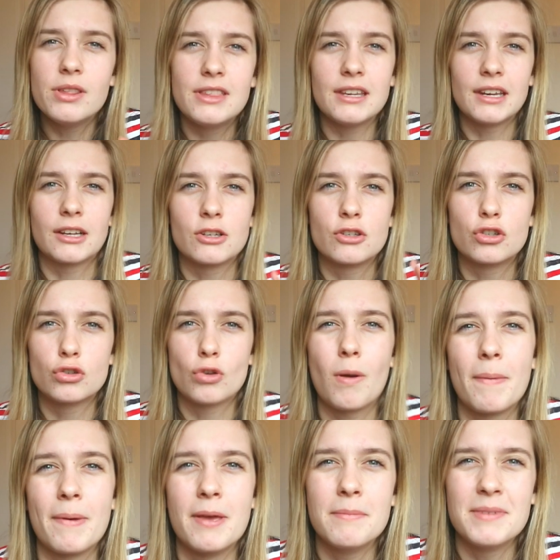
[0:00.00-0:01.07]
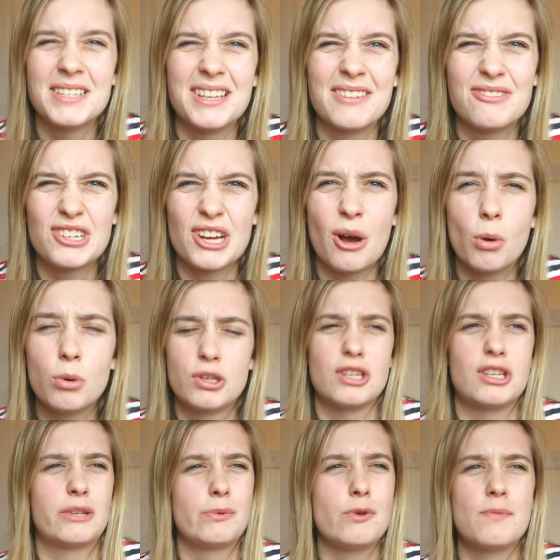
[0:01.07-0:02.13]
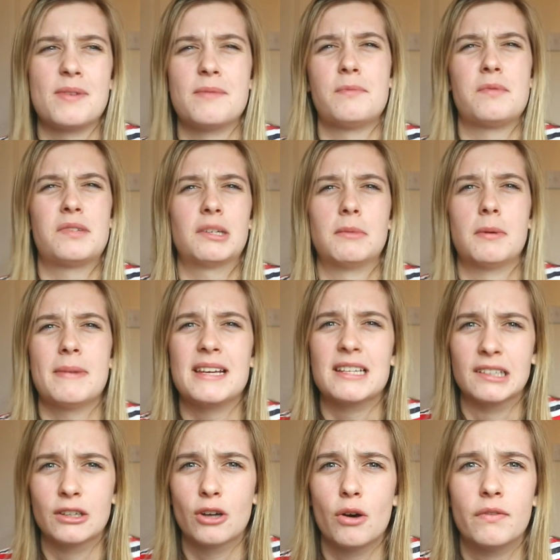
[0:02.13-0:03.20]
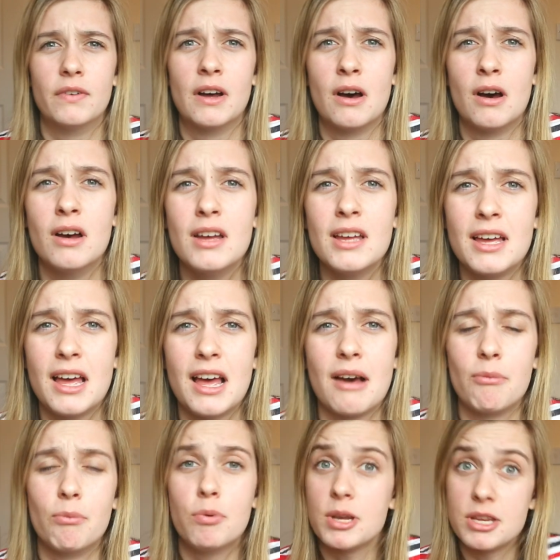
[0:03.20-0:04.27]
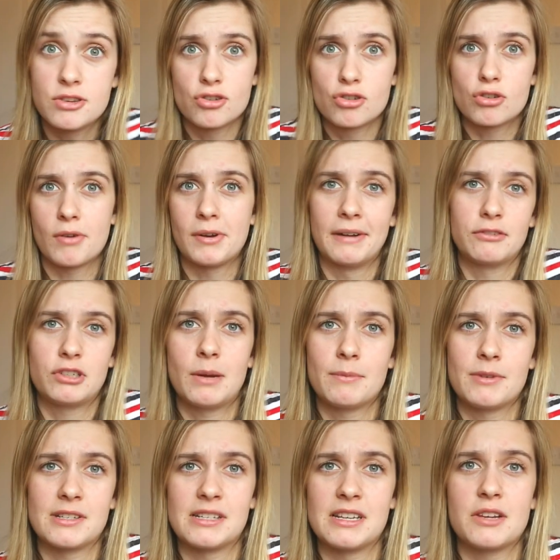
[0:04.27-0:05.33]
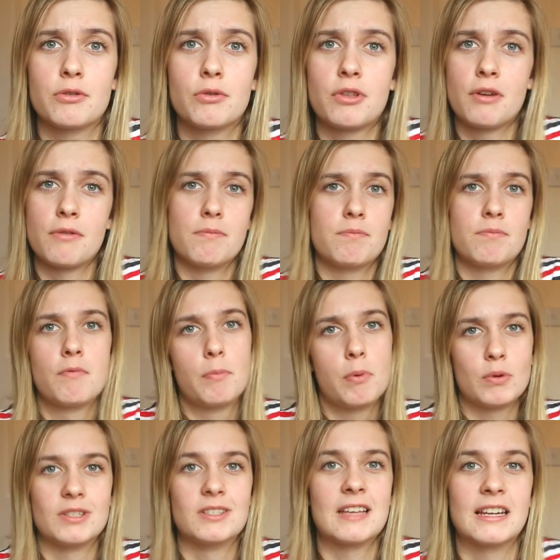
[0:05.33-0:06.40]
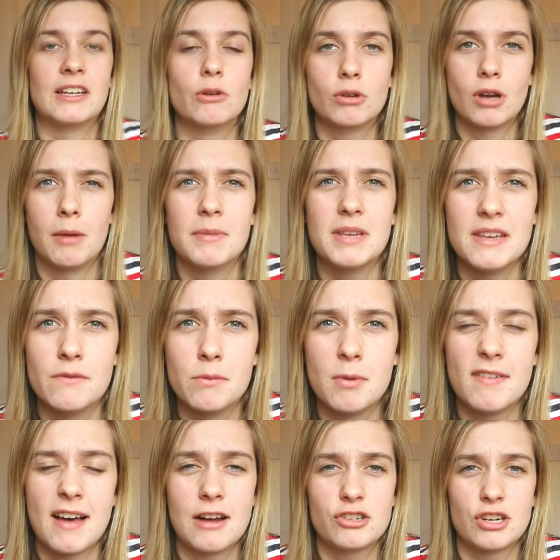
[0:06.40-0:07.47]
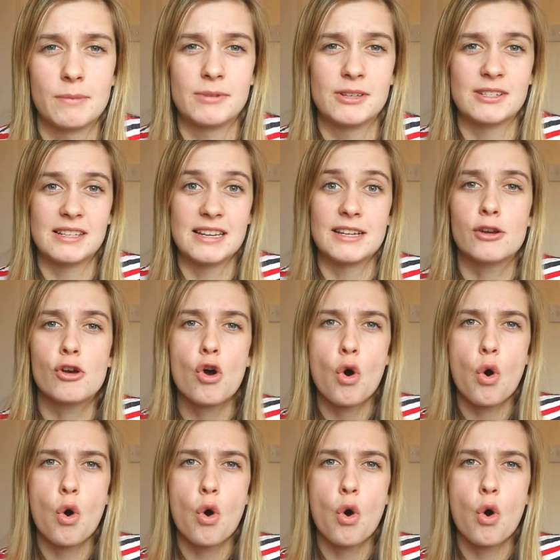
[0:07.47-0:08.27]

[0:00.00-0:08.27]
thing that can stop him is if Chelsea swoop in with some amazing offer and we just don't have Champions League, although reports are saying he'll come even without Champions League,